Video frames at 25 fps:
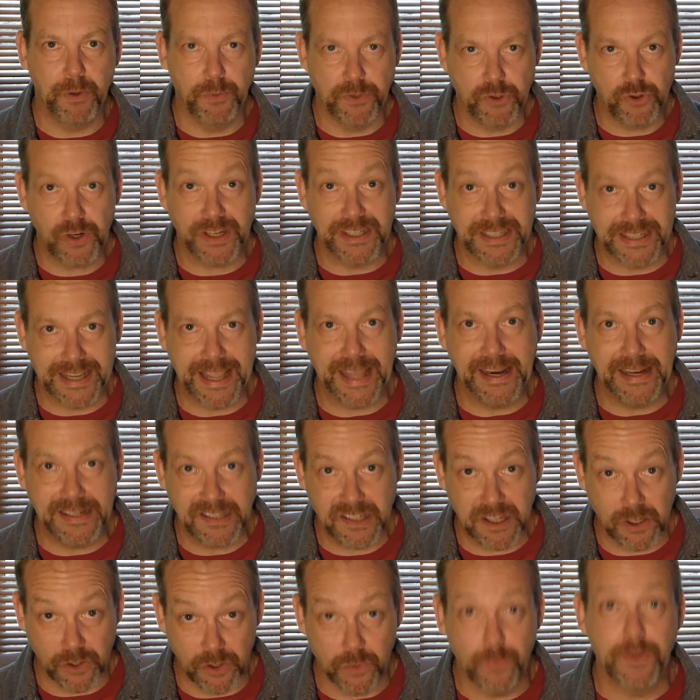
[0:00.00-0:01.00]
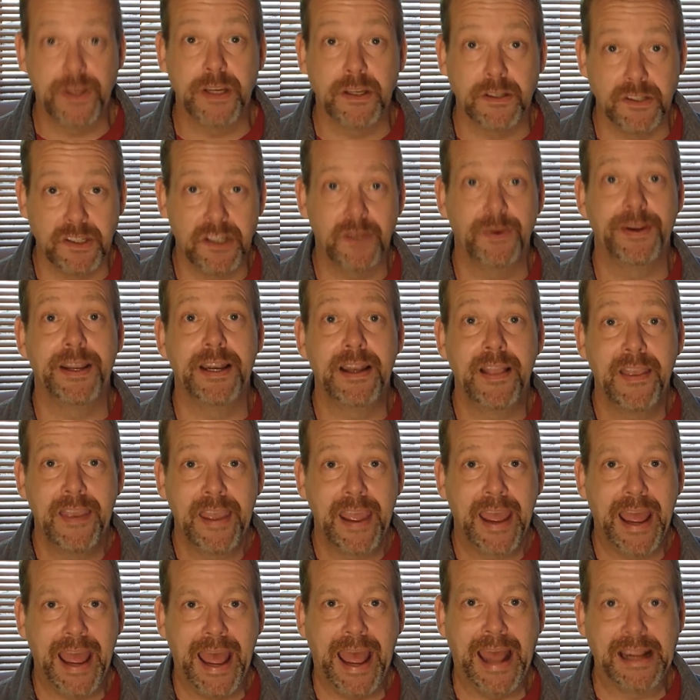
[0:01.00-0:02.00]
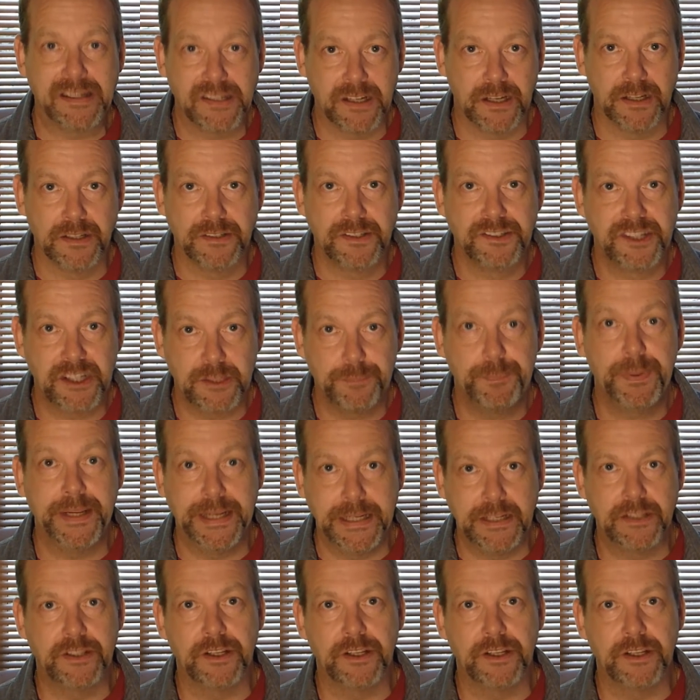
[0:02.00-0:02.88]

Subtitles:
We're trying to get it so that we can do it at a speed